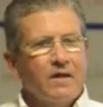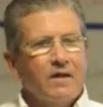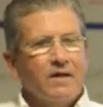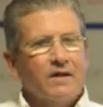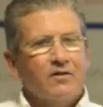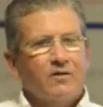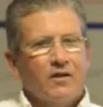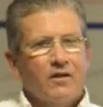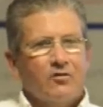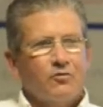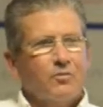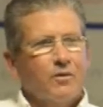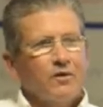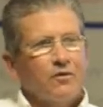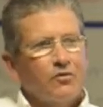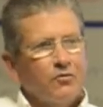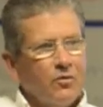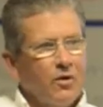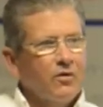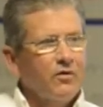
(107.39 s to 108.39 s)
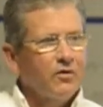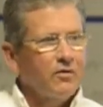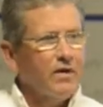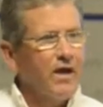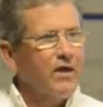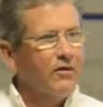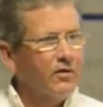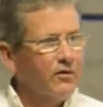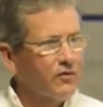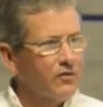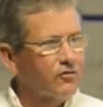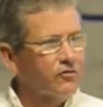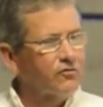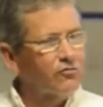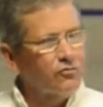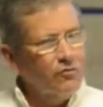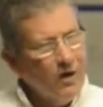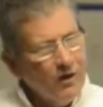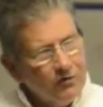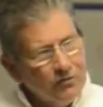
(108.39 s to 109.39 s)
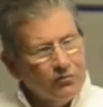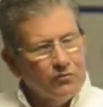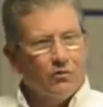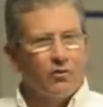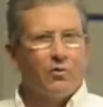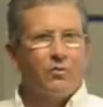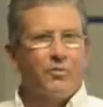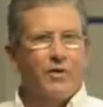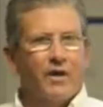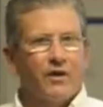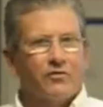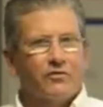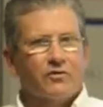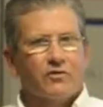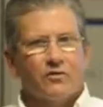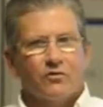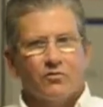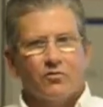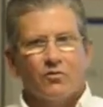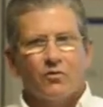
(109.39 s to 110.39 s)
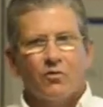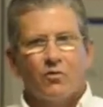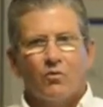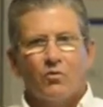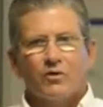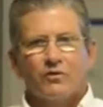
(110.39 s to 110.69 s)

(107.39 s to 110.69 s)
It's been thrown around in the structural pest control,